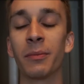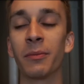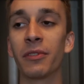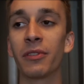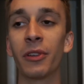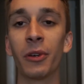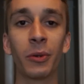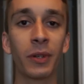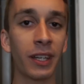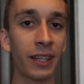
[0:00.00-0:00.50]
I'm
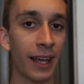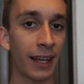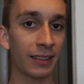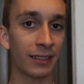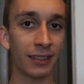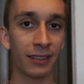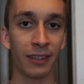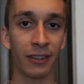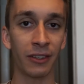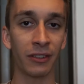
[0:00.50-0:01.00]
so
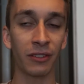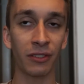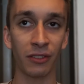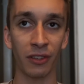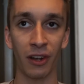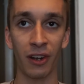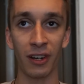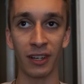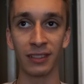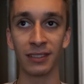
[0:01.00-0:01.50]
connected to the
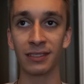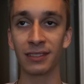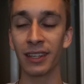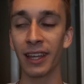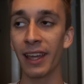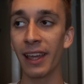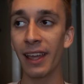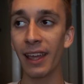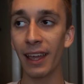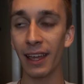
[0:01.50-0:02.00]
stars
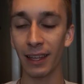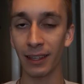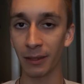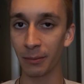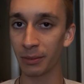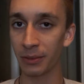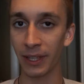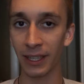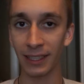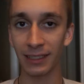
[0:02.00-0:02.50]
and the
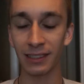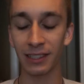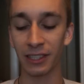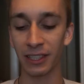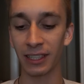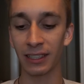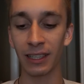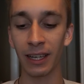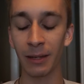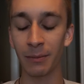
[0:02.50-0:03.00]

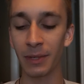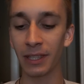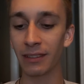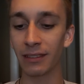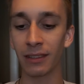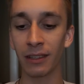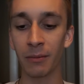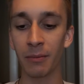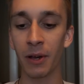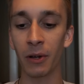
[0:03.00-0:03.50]
planetary
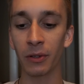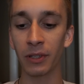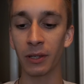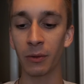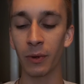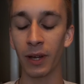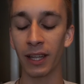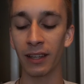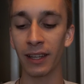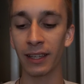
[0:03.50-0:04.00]
alignments in the Milky Way.